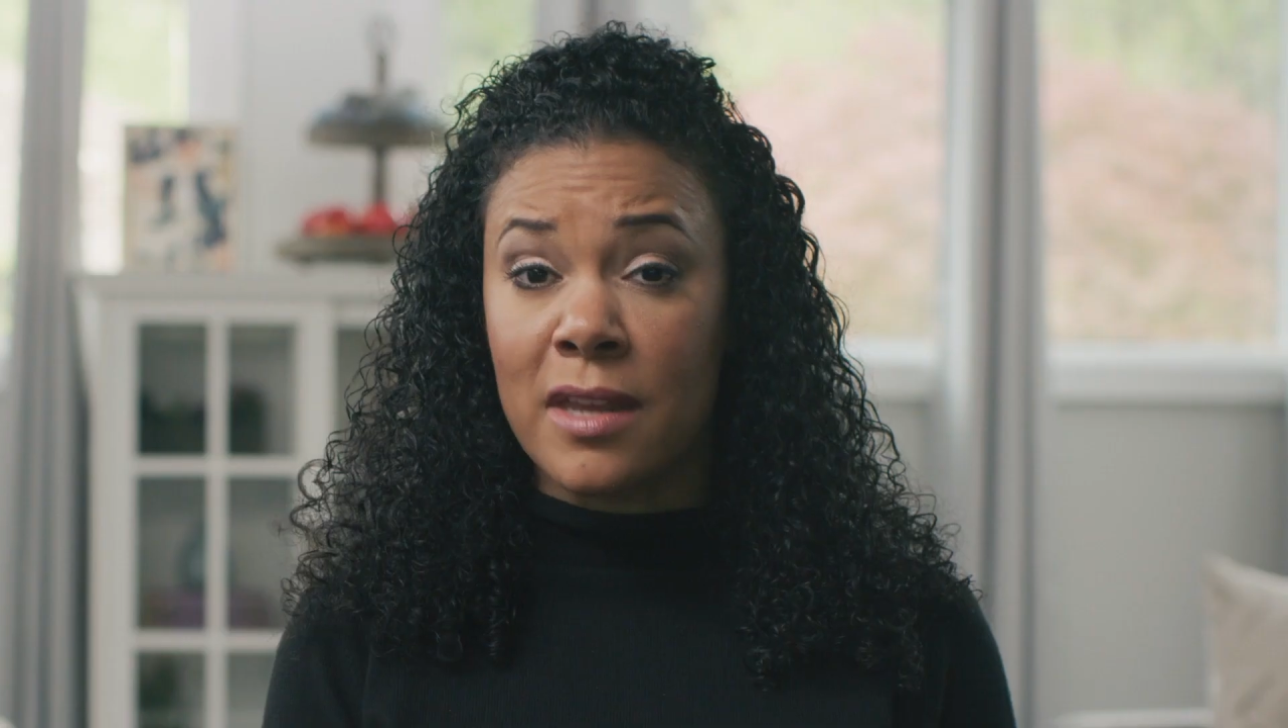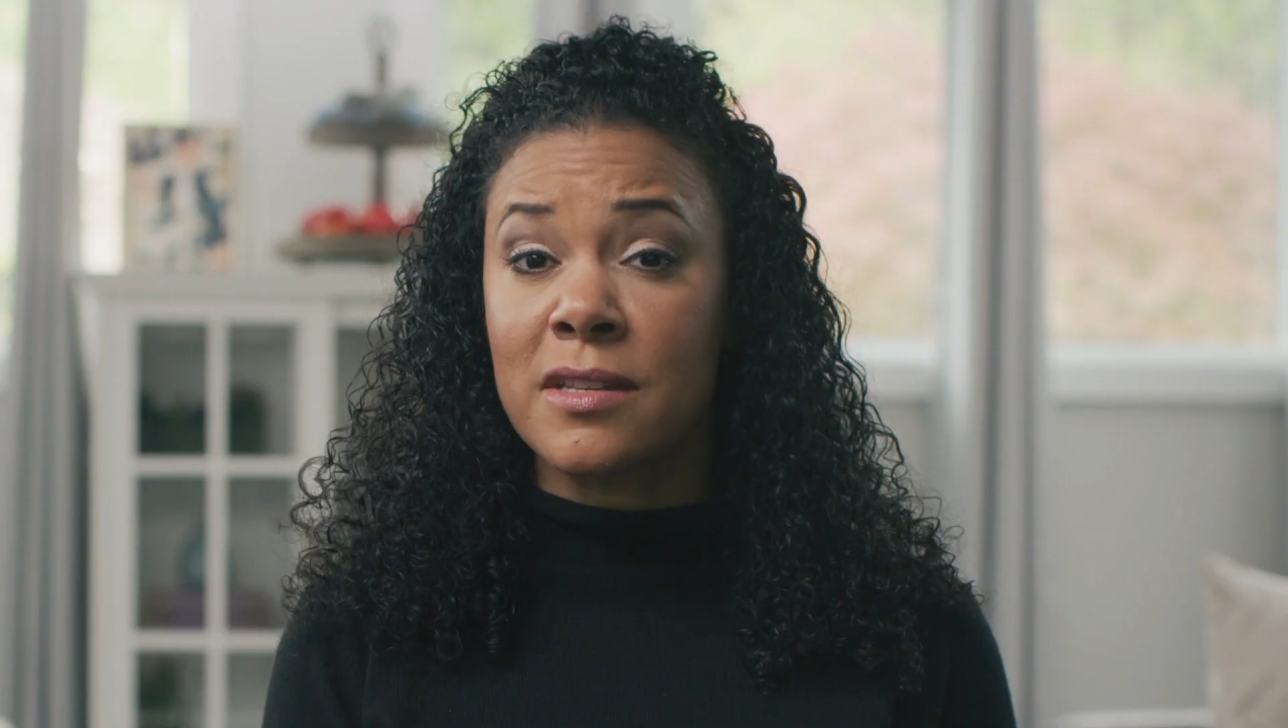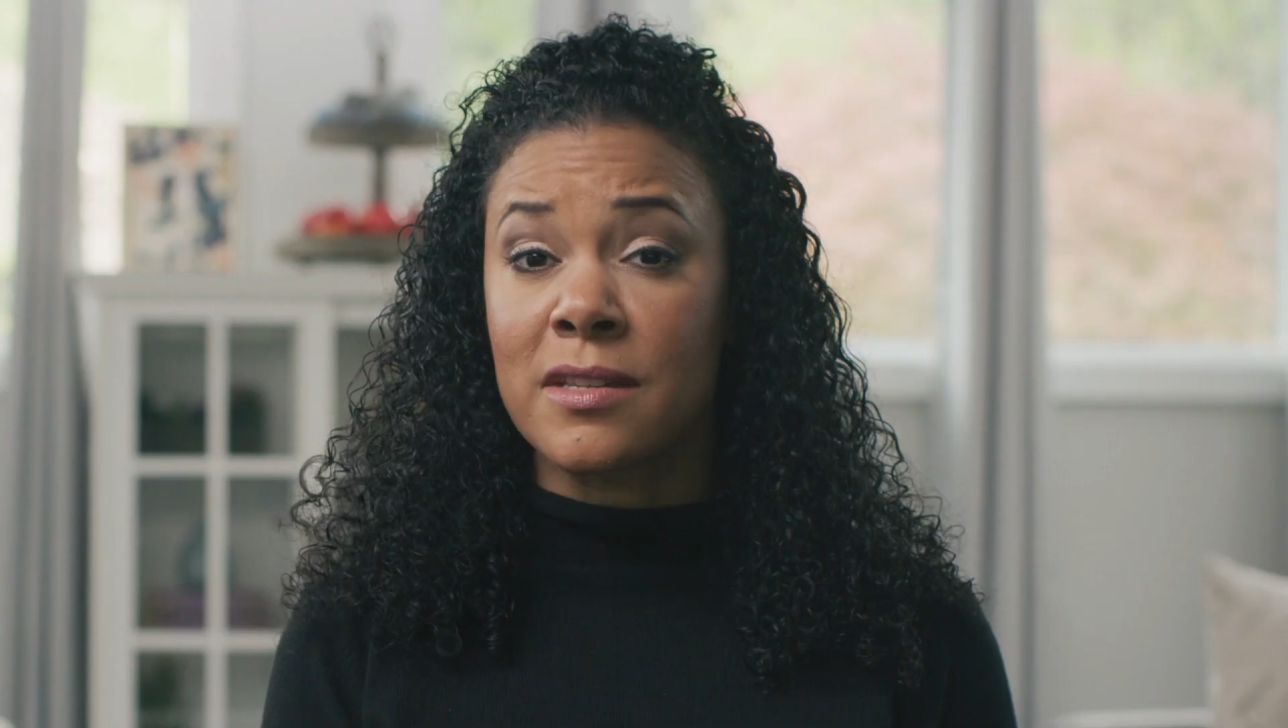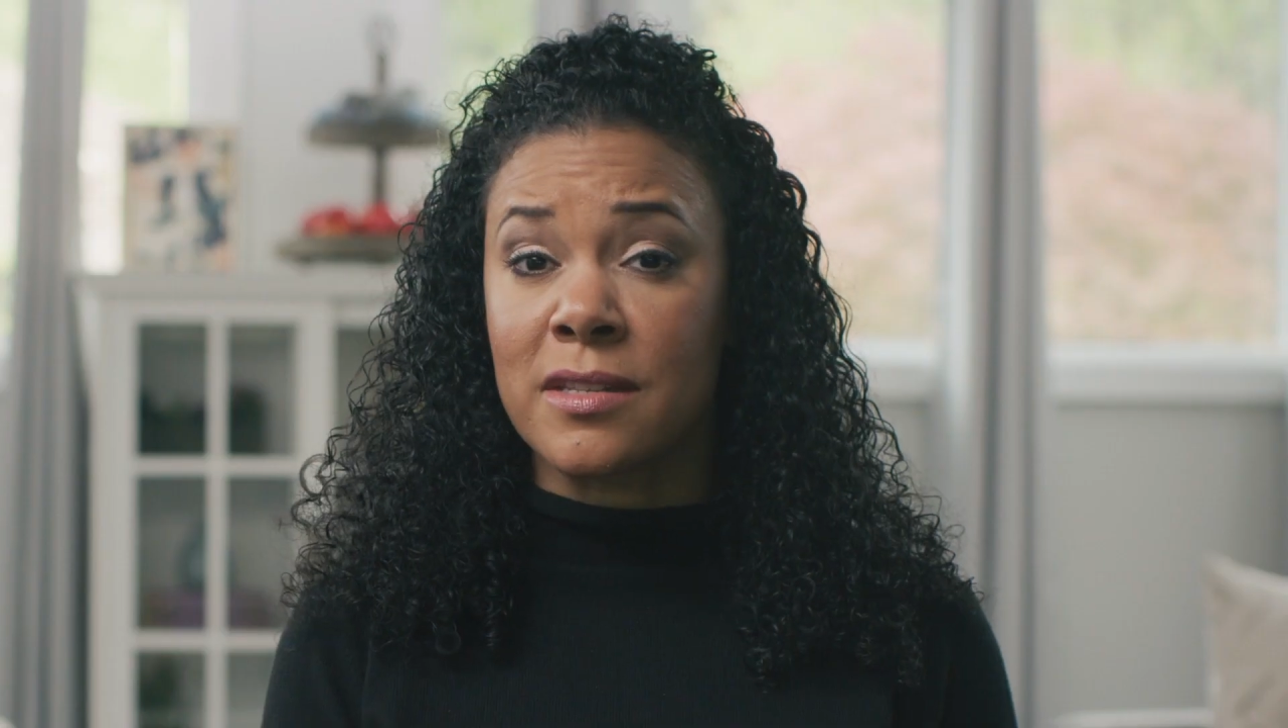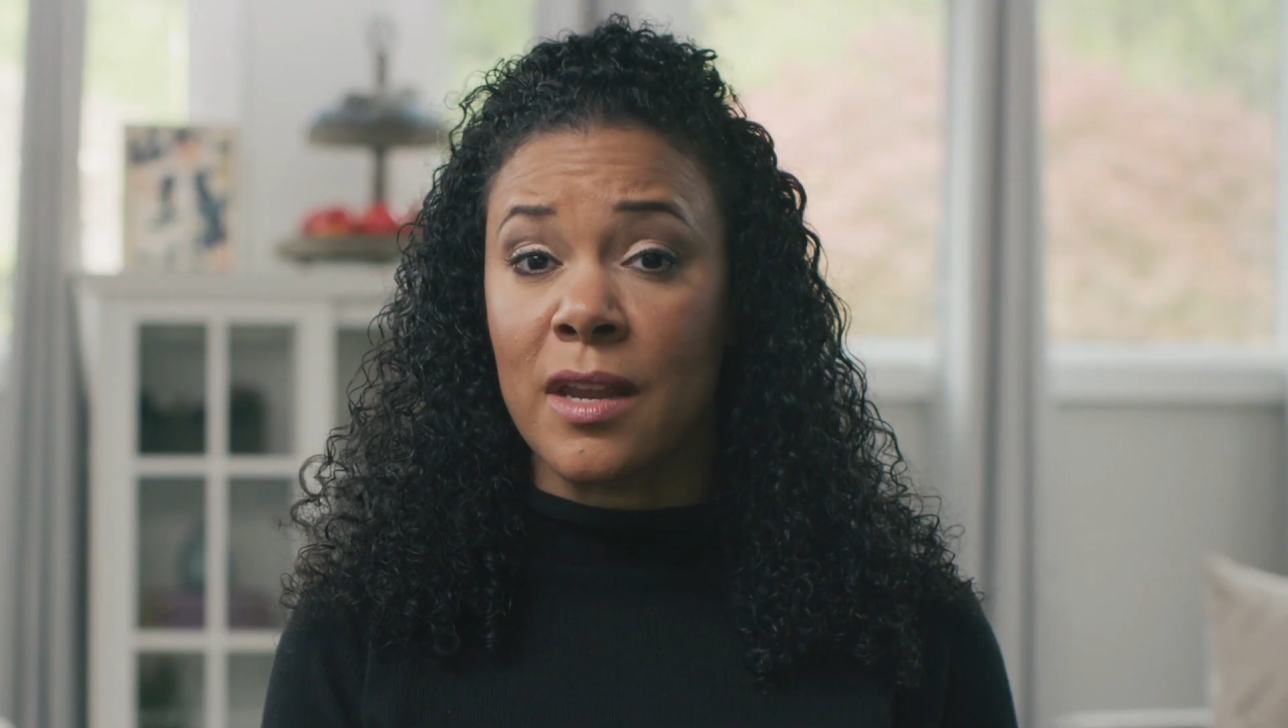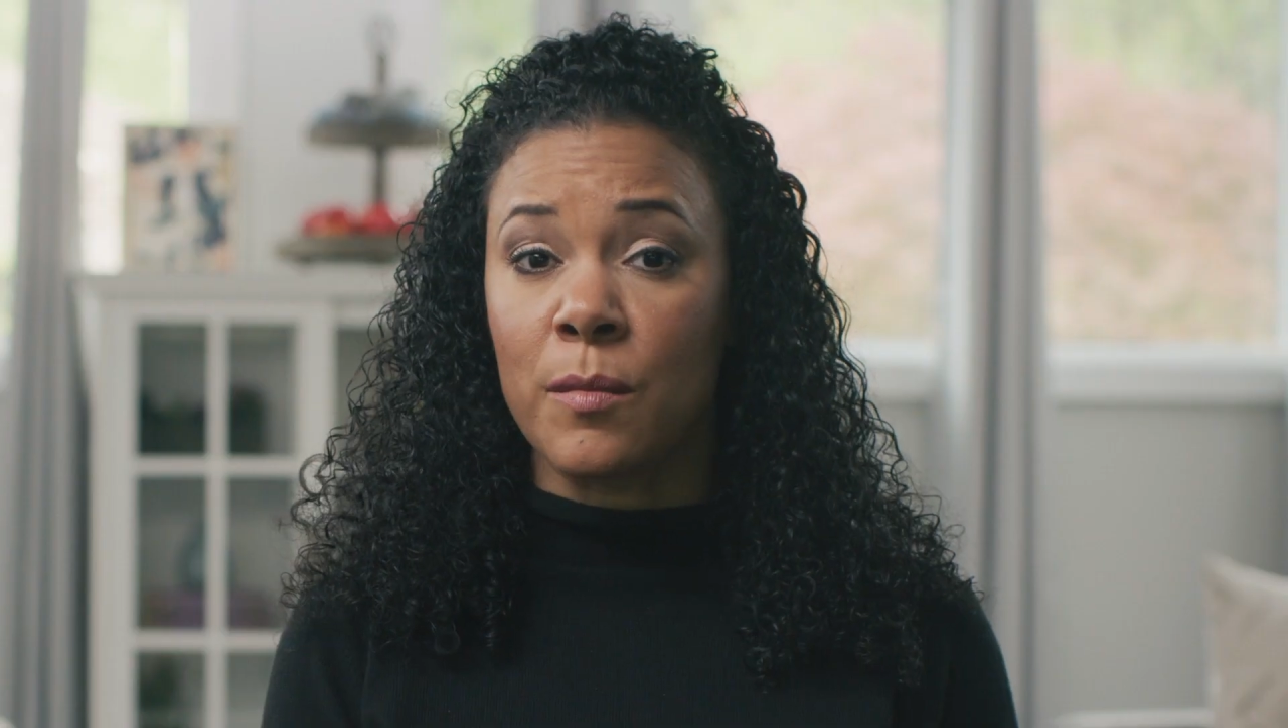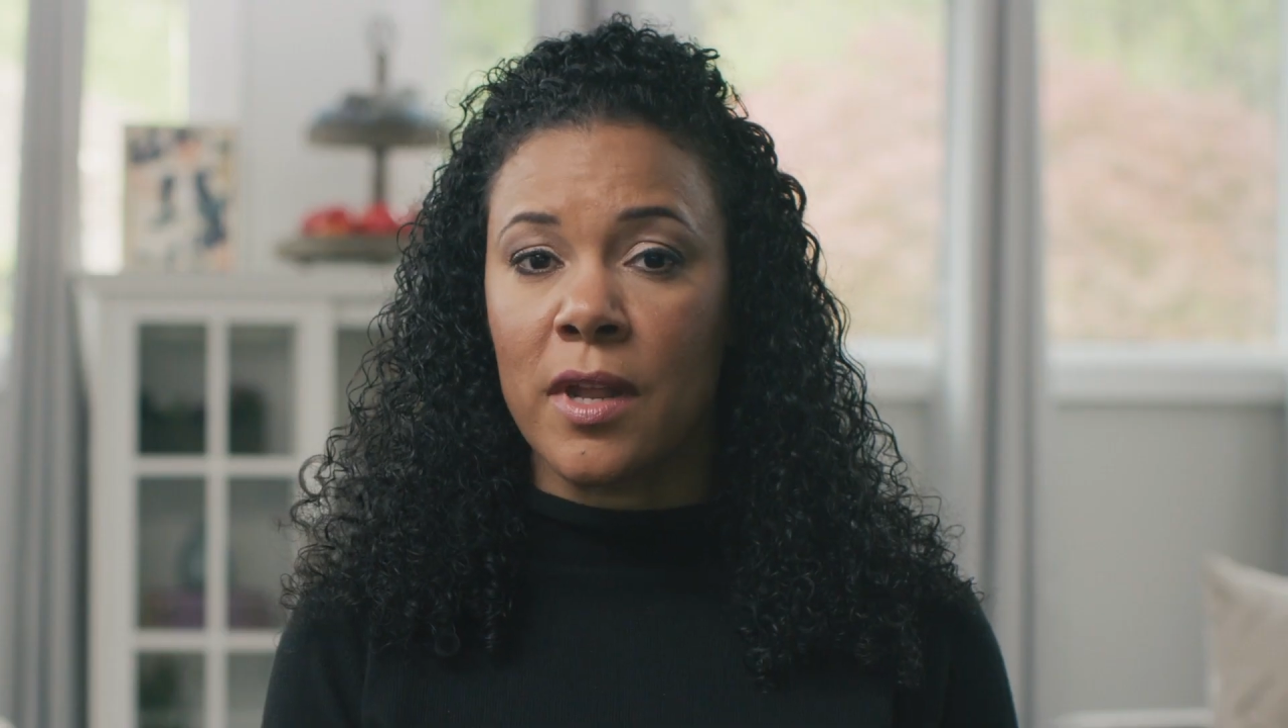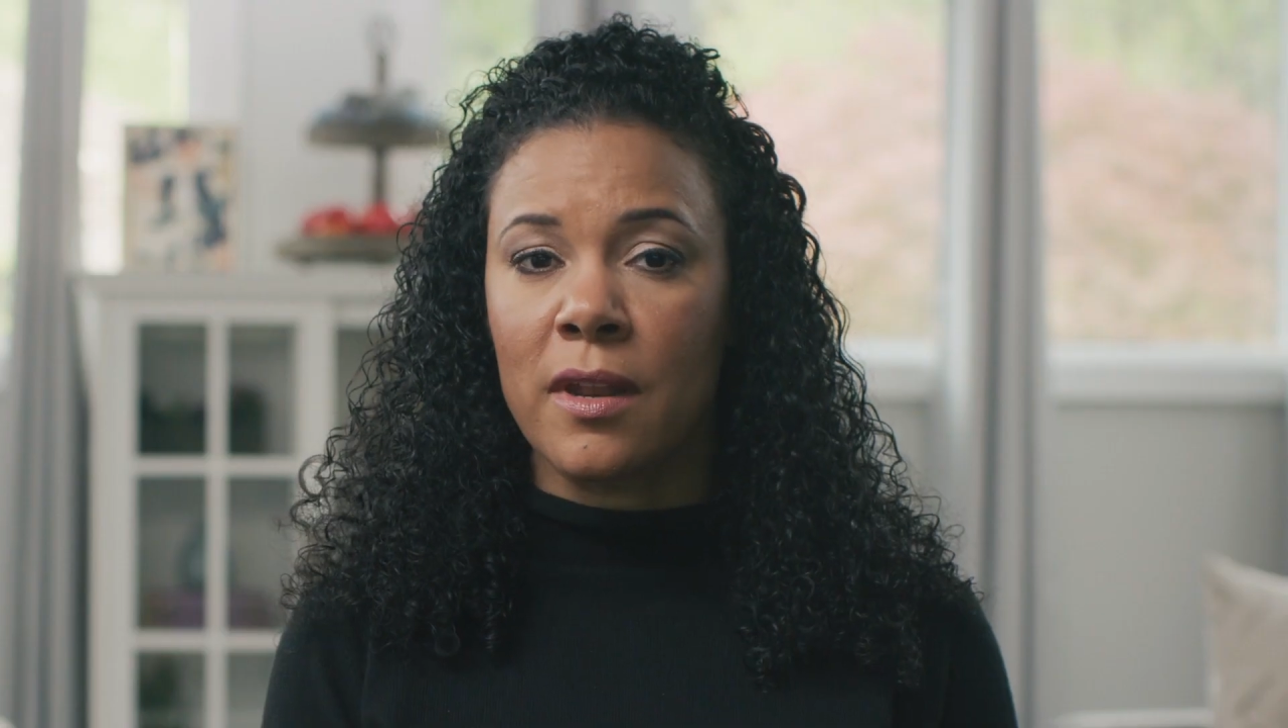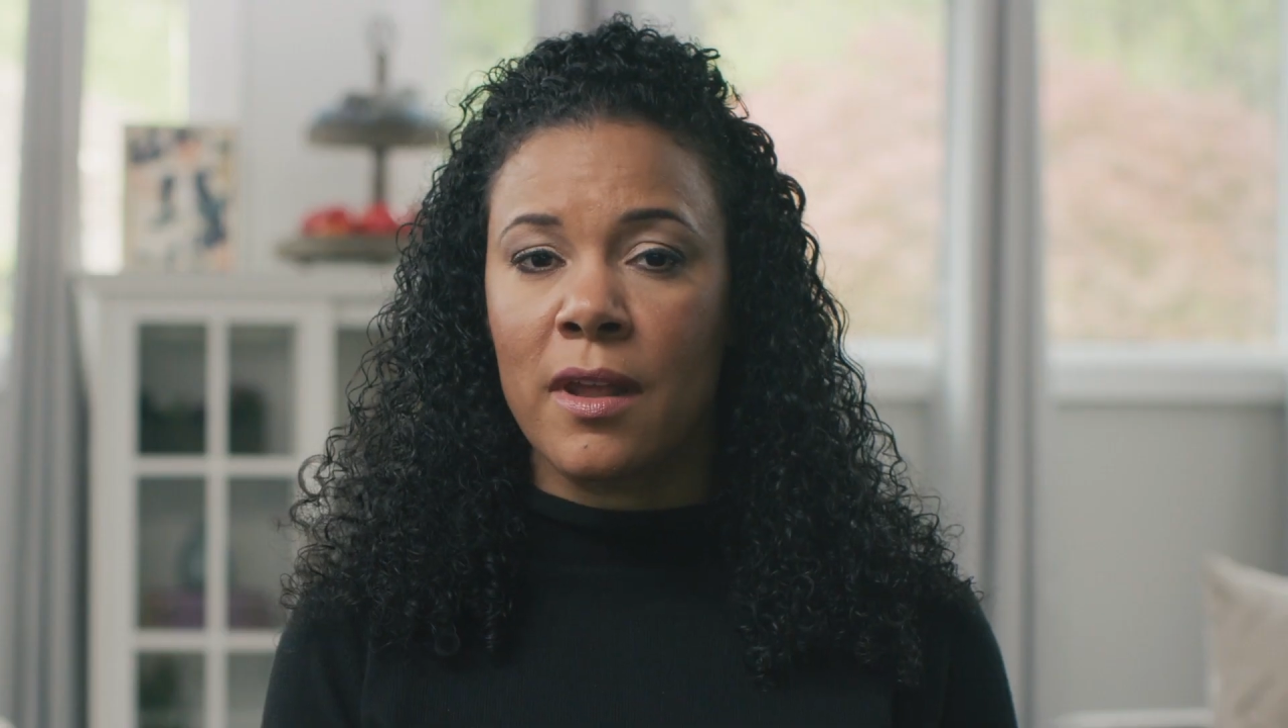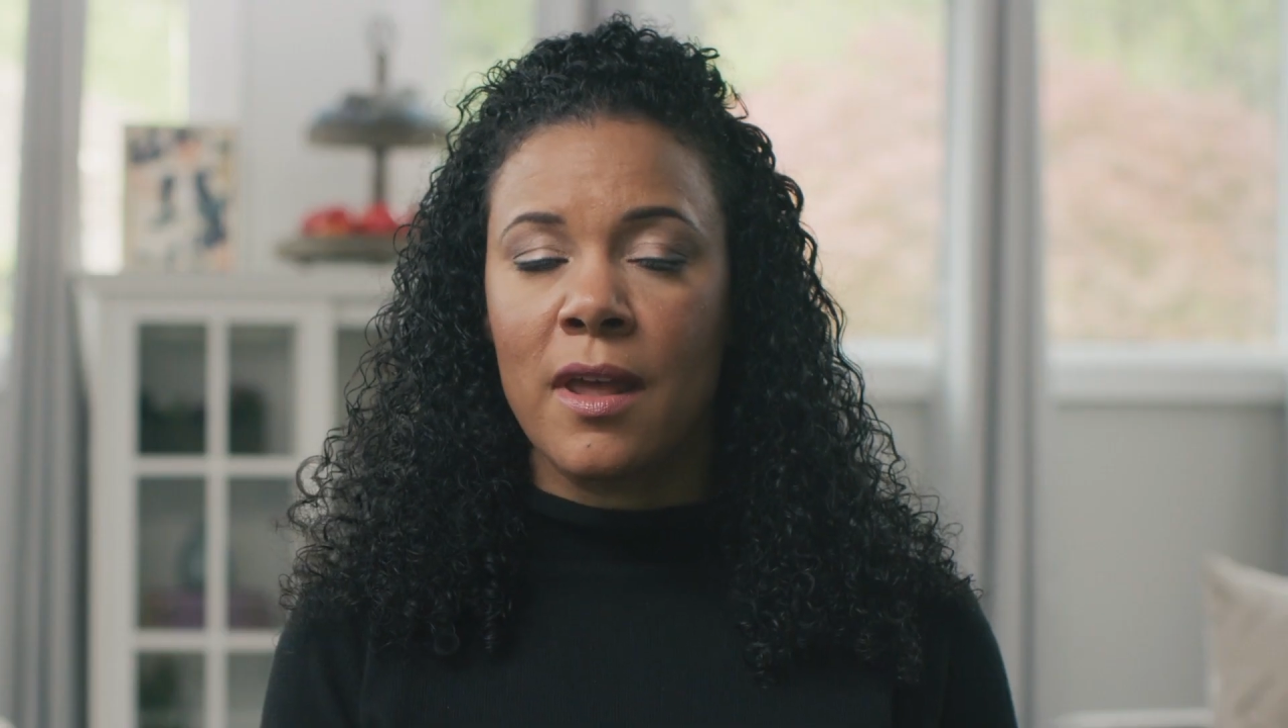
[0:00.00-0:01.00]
is a statement